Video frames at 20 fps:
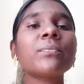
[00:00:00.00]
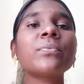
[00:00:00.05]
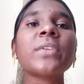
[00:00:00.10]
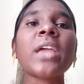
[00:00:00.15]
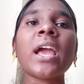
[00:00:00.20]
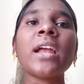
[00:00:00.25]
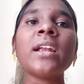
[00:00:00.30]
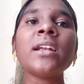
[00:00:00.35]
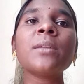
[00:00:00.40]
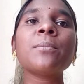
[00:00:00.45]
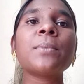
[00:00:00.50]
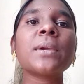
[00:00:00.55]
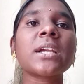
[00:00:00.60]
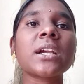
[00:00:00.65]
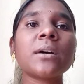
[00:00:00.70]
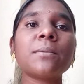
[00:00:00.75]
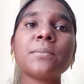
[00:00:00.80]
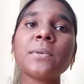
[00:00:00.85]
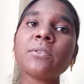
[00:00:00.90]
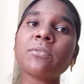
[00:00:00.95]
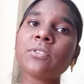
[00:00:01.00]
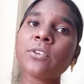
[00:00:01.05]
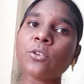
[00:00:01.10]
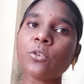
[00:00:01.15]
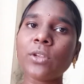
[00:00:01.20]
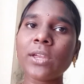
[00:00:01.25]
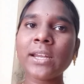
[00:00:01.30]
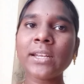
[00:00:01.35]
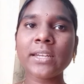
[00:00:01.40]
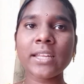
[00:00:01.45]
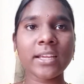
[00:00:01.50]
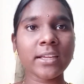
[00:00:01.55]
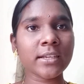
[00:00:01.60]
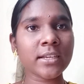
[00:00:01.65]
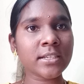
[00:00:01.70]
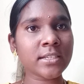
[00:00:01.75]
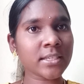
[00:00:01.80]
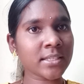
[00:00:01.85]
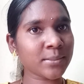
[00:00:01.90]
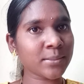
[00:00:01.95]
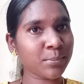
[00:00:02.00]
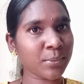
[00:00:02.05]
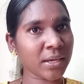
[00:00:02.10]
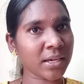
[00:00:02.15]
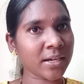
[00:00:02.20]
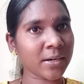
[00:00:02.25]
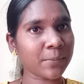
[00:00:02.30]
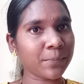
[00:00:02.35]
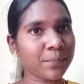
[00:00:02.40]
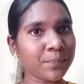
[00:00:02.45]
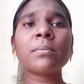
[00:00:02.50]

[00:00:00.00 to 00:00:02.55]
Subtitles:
and become a fluent English speaker.